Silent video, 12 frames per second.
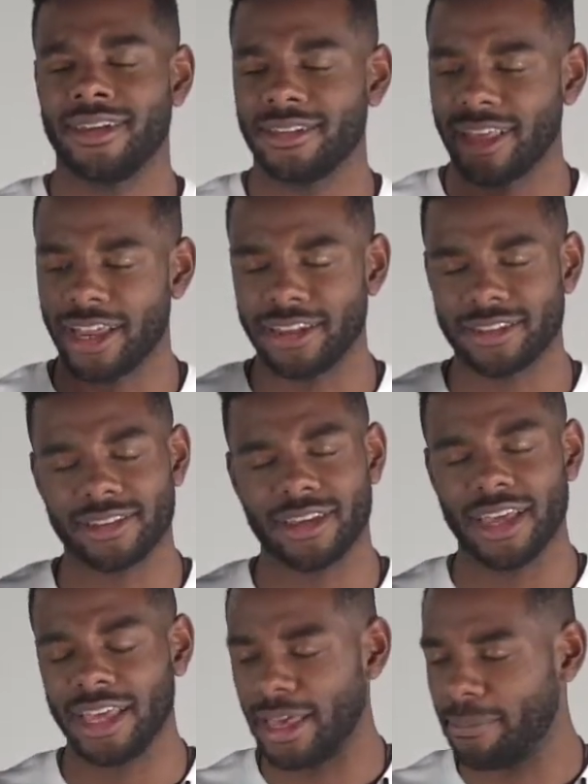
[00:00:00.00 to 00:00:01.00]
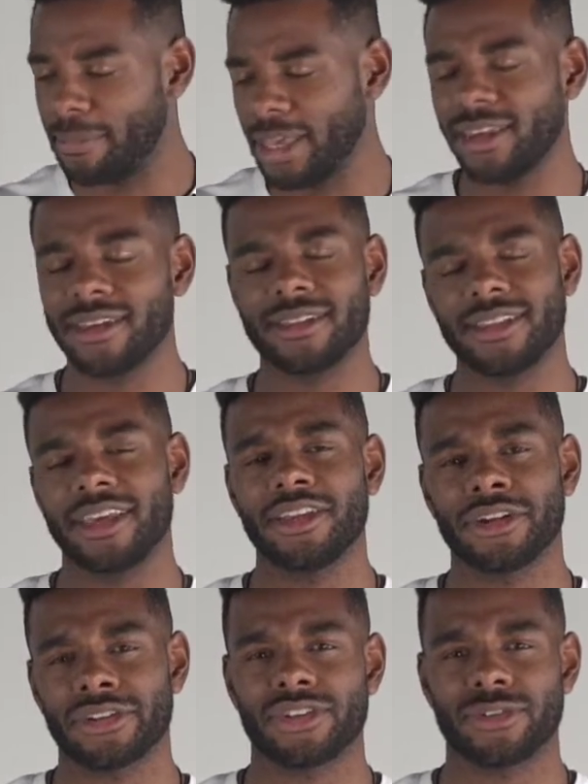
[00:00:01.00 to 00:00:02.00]
that is immediately in
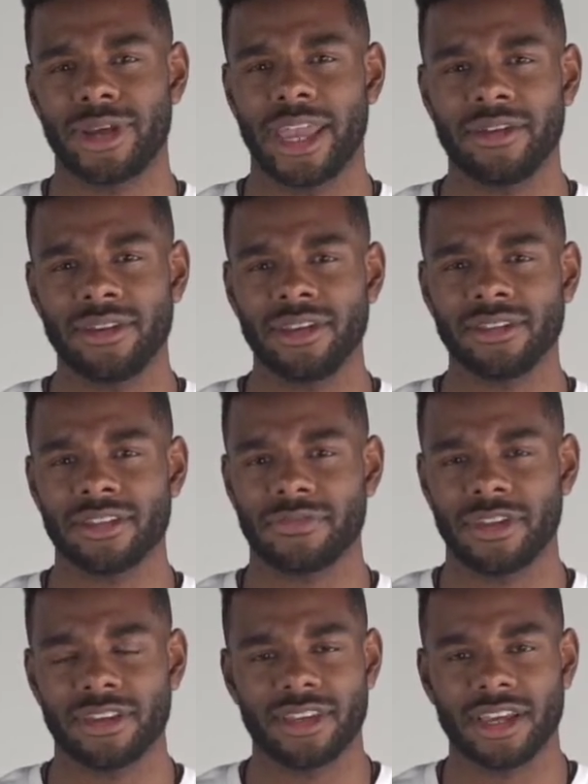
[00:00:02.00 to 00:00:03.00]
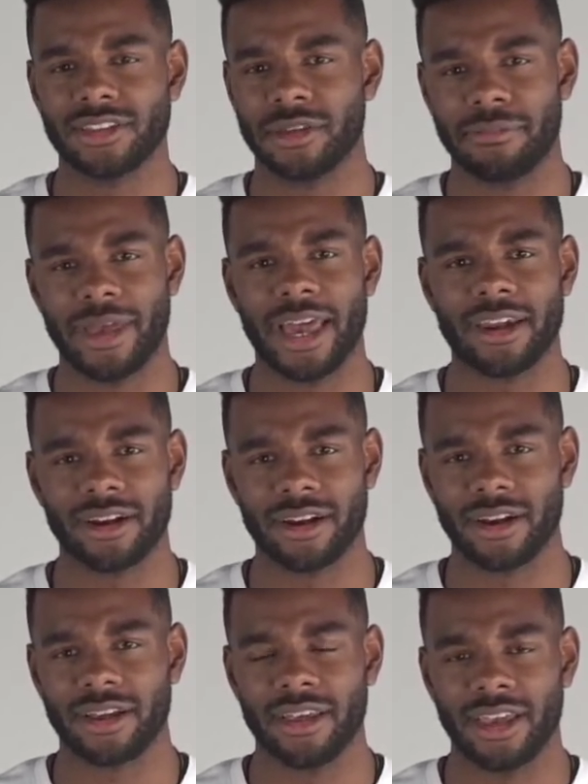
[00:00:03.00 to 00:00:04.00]
your surroundings if it doesn't
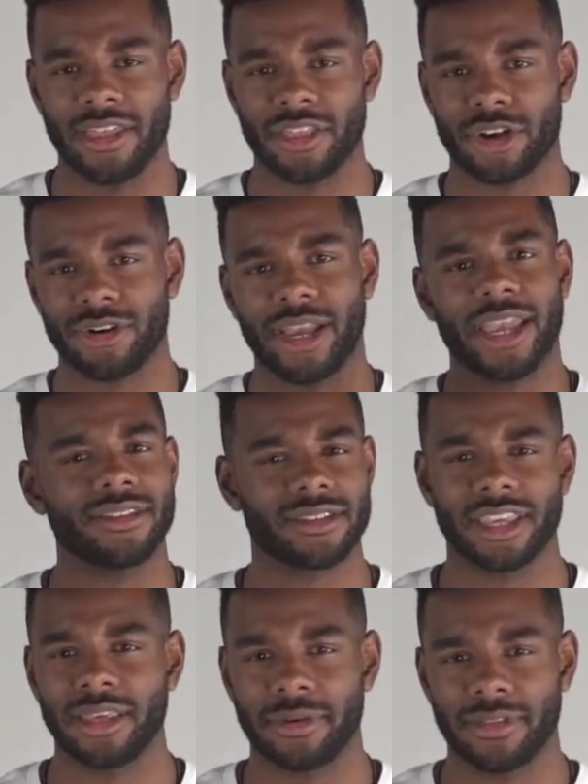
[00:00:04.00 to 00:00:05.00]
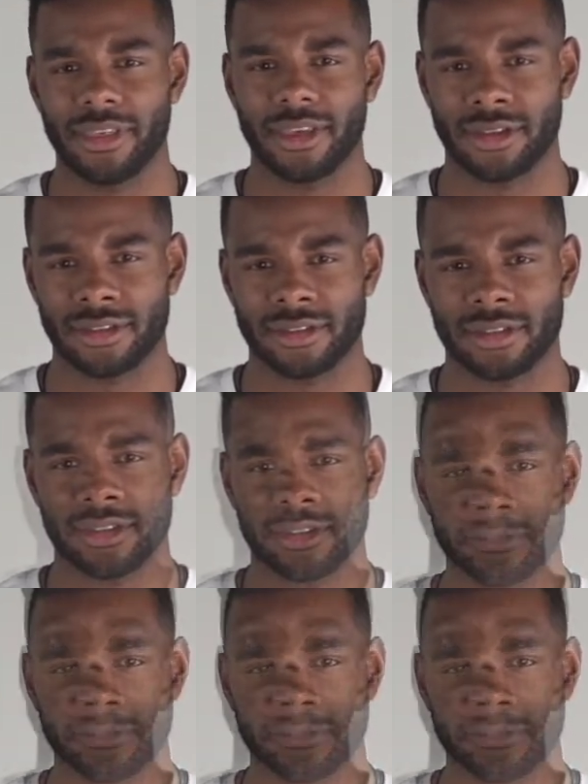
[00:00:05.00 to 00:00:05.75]
matter in the grand scheme of things?